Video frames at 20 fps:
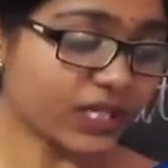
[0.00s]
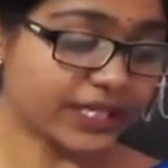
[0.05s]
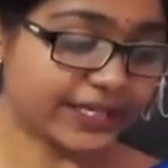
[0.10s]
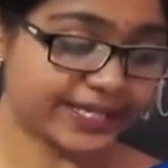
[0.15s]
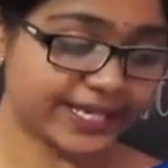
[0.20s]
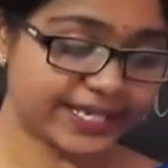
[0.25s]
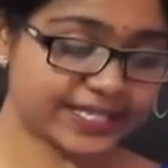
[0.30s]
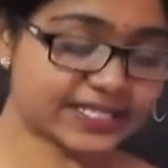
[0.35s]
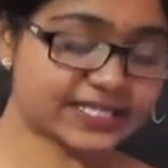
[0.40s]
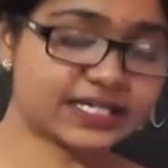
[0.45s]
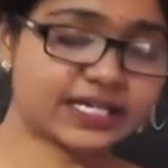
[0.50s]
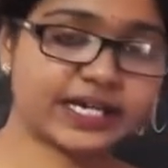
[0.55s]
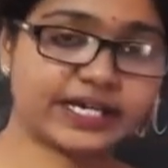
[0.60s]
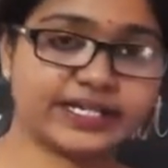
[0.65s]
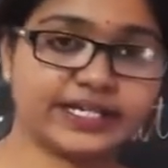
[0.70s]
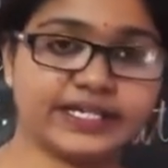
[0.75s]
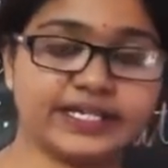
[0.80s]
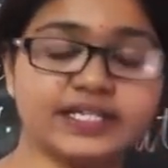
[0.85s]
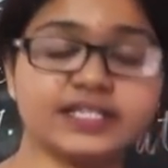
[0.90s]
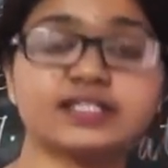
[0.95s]
Next line
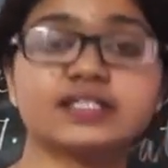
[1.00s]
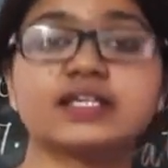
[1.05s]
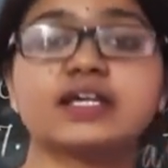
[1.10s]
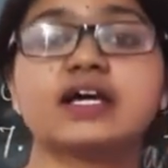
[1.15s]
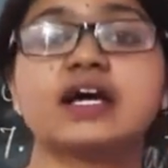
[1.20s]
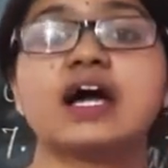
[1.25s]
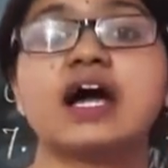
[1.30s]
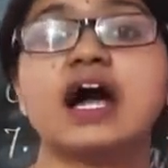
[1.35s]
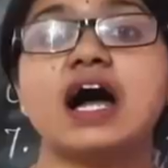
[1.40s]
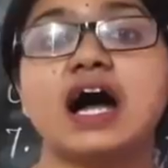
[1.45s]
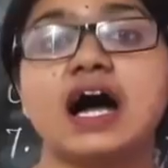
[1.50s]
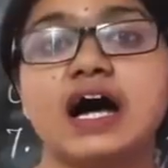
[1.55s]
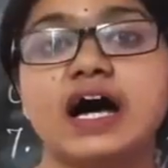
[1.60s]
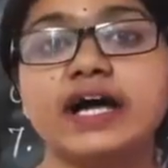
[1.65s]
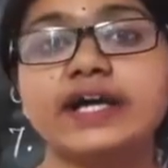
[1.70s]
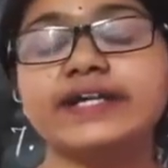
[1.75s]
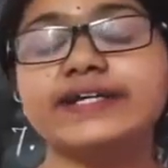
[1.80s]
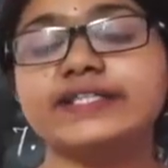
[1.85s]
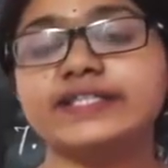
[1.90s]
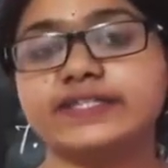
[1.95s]
is
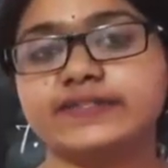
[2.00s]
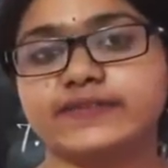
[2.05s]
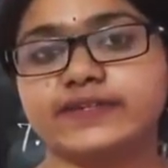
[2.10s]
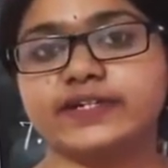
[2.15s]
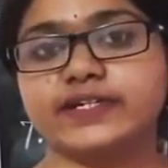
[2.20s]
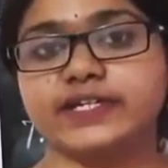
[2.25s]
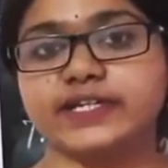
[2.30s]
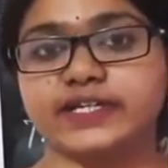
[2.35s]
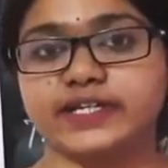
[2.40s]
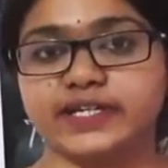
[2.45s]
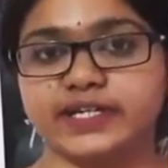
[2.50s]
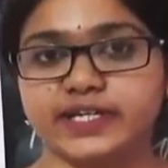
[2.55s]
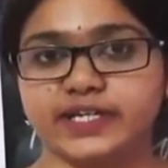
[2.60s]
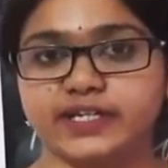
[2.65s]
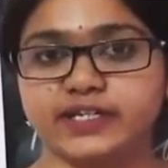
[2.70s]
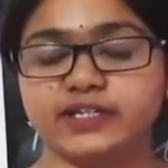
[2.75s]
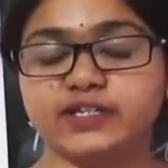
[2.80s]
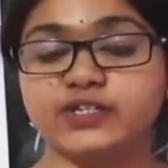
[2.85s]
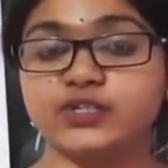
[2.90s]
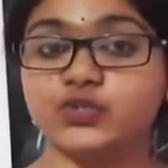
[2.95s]
I study
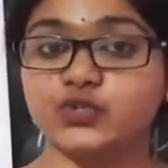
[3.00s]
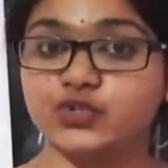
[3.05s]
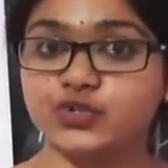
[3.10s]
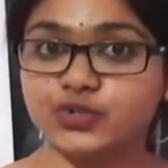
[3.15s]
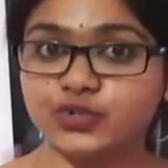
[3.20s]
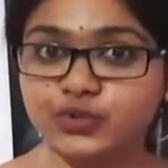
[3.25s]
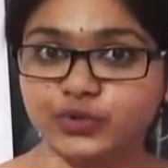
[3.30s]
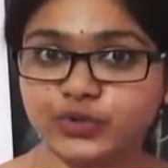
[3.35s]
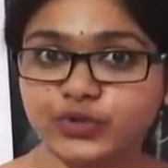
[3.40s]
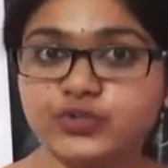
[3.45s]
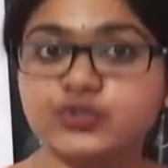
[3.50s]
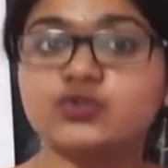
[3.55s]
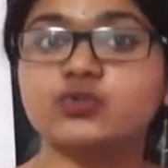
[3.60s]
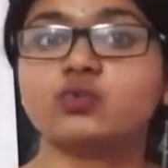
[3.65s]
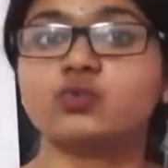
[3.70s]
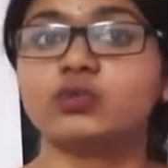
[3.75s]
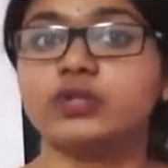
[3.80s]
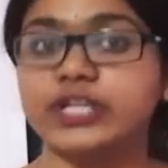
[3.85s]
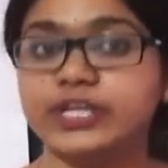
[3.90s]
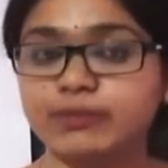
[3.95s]
in, you should know your
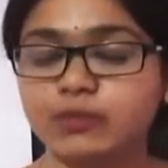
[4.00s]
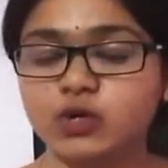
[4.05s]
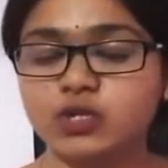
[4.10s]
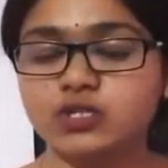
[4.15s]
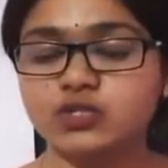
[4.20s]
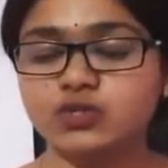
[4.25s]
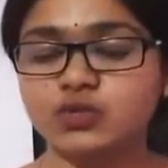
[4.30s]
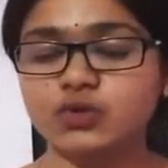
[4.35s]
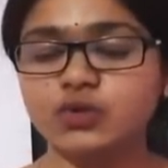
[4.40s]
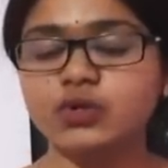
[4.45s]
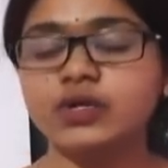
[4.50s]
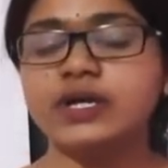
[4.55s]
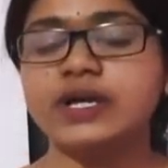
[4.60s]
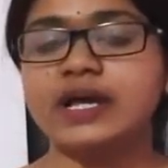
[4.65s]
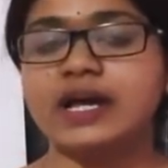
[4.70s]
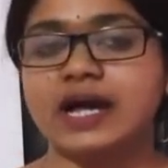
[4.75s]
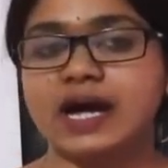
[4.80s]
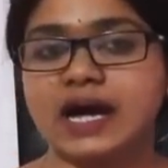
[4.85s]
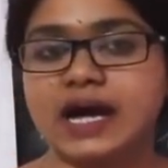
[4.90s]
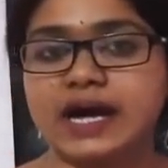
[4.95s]
school name also.
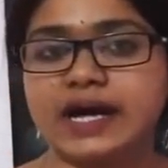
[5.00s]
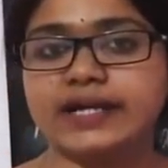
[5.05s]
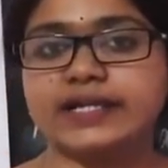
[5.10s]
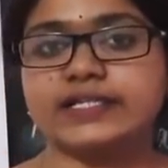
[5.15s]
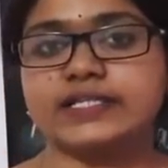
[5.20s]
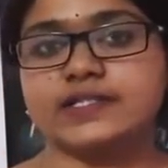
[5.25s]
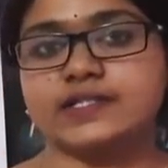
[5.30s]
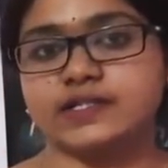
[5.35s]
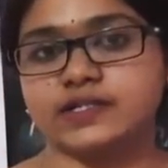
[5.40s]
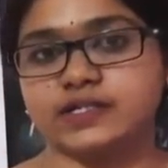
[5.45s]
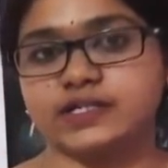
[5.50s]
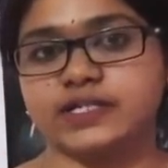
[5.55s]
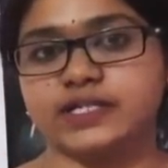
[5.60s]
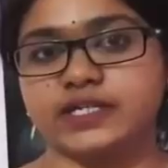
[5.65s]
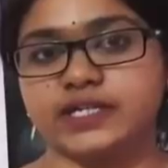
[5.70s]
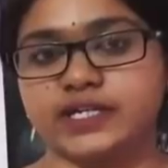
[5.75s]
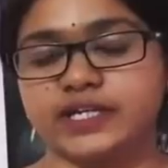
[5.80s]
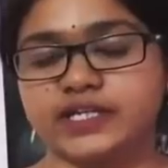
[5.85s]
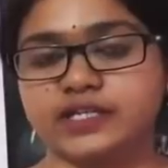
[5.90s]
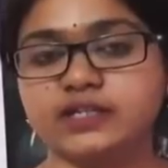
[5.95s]
I study
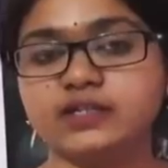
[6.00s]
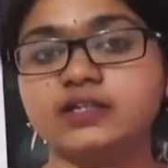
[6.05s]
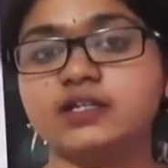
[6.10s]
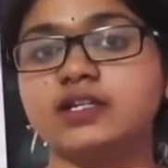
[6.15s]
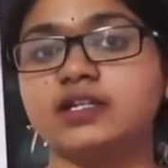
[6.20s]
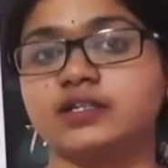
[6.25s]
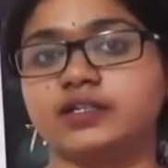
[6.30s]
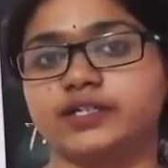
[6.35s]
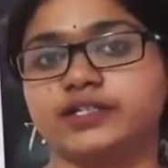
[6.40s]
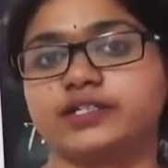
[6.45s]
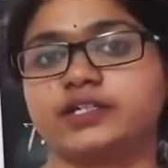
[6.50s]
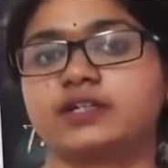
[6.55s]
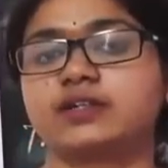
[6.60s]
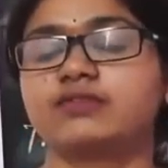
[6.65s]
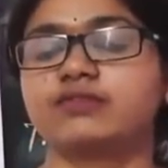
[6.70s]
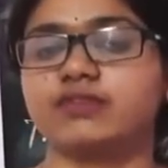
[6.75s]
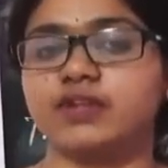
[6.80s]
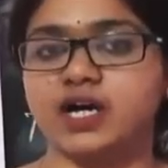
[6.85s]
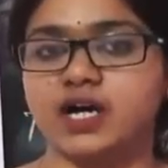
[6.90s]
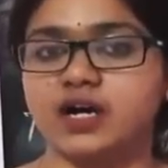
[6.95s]
in Little
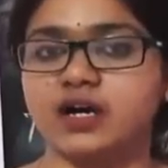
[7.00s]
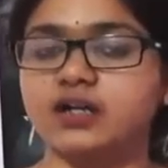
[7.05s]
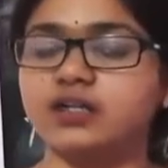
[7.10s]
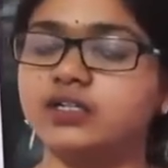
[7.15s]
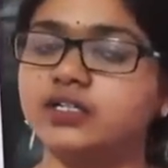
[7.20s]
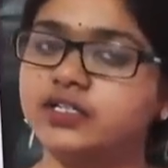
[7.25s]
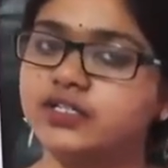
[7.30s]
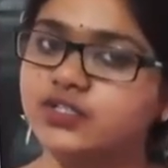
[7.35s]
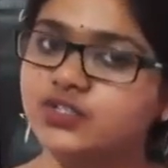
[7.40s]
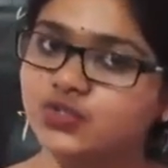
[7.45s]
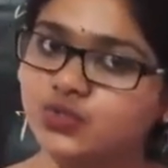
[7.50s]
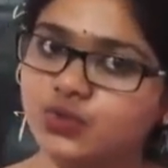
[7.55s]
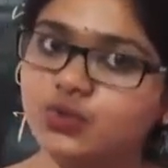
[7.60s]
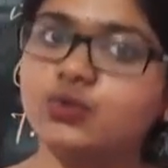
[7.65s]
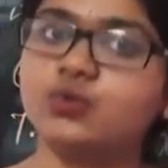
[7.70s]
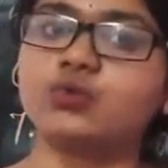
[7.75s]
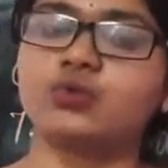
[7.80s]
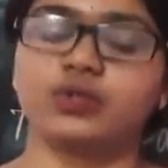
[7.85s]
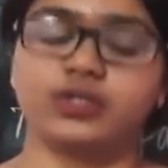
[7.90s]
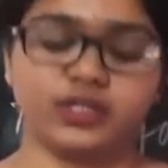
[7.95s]
Flower
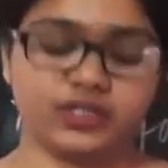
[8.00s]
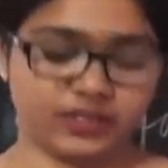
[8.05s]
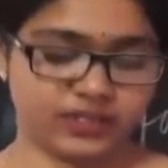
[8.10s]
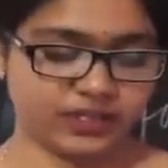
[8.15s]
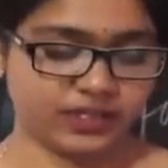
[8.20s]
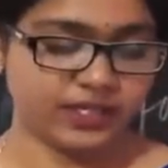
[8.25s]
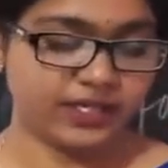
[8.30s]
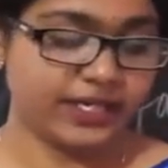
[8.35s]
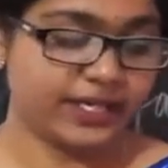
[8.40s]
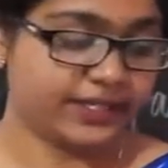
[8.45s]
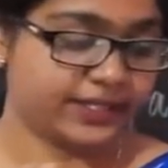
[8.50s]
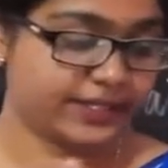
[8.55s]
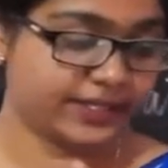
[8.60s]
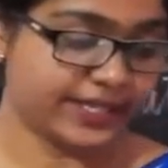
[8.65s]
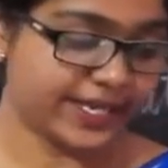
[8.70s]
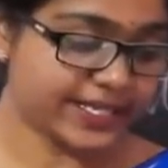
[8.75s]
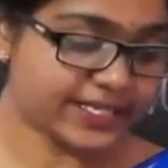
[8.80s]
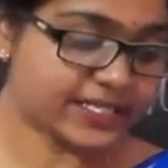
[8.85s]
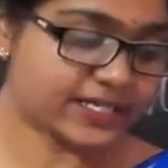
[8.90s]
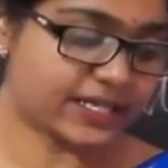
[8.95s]
School. The
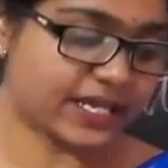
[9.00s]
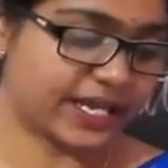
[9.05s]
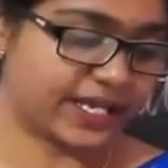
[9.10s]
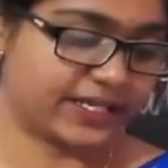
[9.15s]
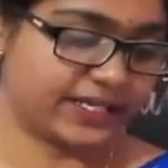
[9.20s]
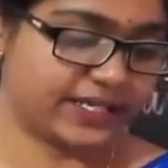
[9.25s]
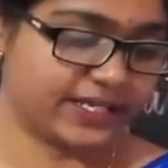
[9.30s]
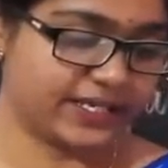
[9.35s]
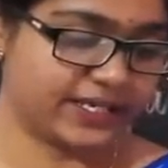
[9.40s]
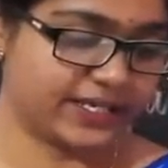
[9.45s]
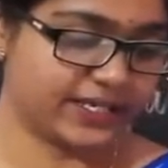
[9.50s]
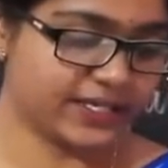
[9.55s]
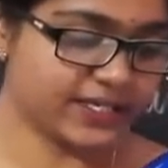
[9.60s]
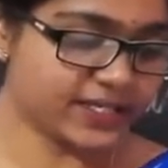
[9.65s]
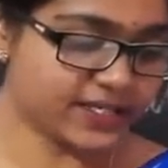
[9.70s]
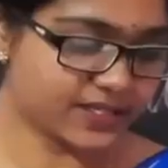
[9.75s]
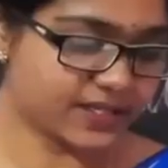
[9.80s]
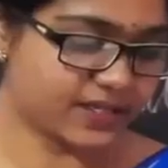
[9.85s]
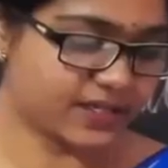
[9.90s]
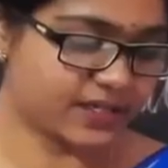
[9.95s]
next line
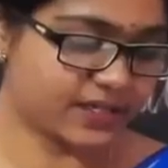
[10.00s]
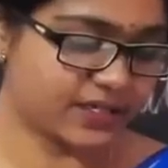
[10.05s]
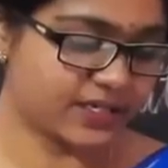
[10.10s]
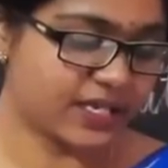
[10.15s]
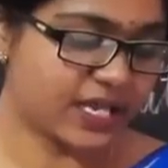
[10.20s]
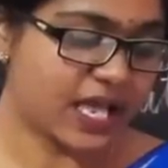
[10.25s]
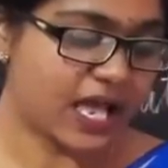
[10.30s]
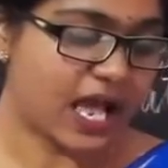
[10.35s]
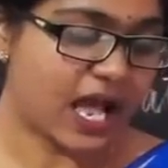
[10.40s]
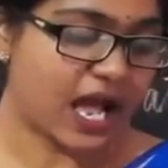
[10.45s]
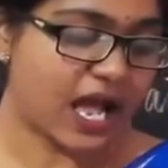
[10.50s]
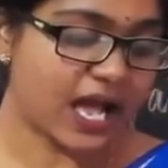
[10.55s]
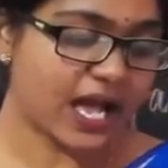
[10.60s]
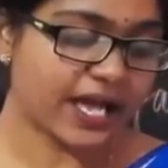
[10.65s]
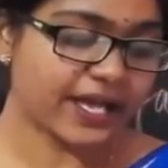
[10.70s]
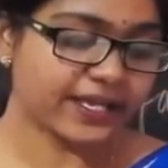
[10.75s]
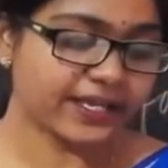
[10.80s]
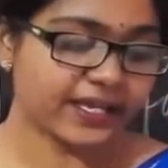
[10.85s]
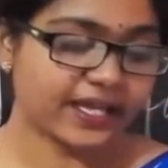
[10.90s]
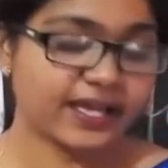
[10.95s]
is
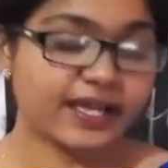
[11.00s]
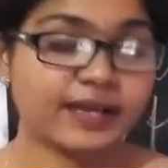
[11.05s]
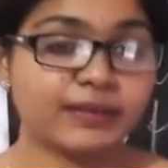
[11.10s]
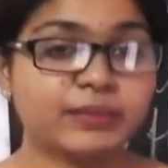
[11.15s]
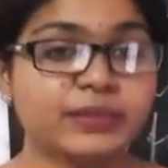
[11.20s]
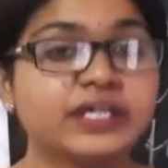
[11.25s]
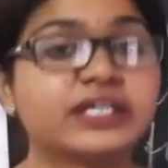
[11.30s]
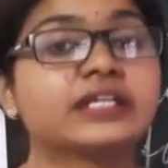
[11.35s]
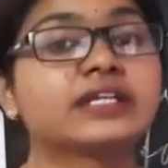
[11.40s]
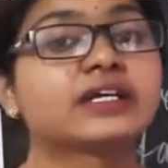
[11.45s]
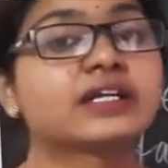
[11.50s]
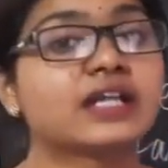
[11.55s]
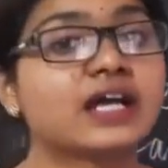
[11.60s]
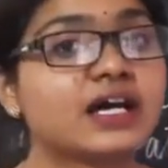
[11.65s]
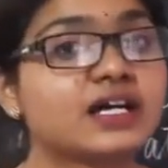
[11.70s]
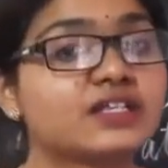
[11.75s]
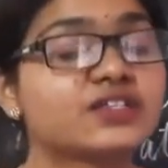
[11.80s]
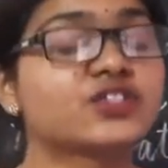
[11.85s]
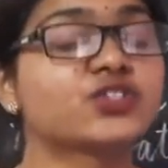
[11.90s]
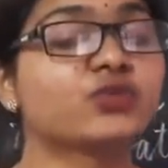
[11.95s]
I am in
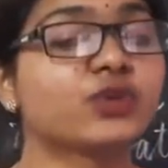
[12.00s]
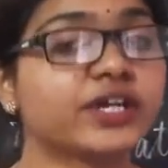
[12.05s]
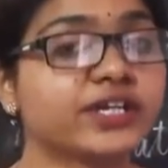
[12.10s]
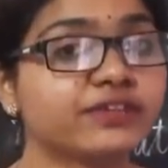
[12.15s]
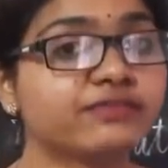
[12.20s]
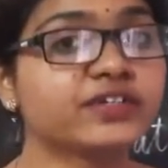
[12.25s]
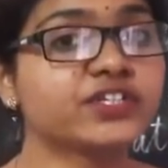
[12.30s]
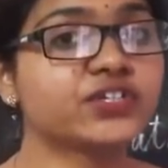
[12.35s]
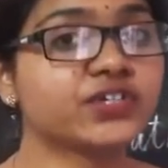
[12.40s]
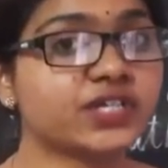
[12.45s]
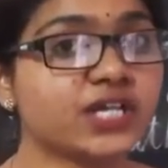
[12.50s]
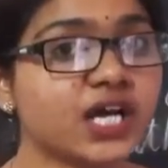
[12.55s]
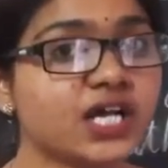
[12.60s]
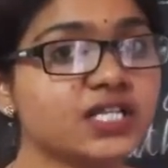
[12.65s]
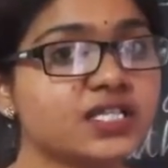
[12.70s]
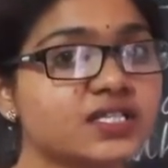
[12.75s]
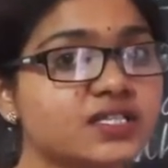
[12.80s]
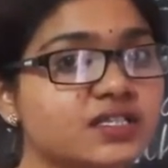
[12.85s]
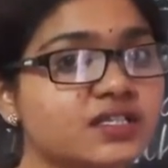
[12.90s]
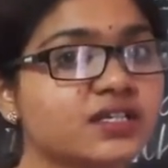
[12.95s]
class. You are in which
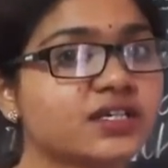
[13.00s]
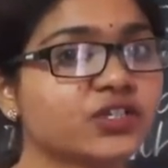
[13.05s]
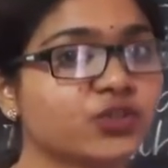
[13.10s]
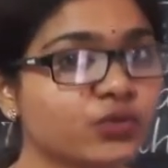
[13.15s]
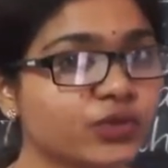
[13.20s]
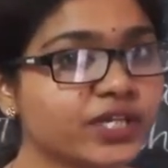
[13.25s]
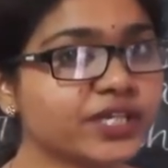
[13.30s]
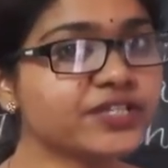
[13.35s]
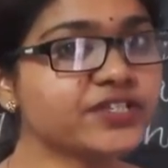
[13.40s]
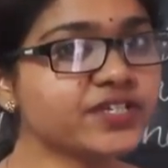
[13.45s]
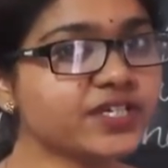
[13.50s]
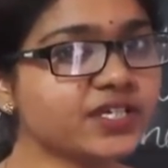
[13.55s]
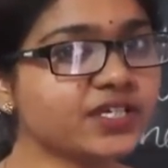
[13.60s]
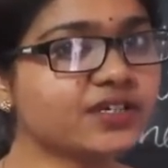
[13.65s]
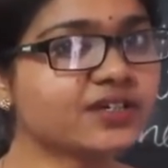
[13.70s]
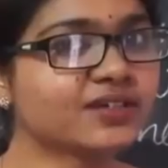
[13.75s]
class? You can see?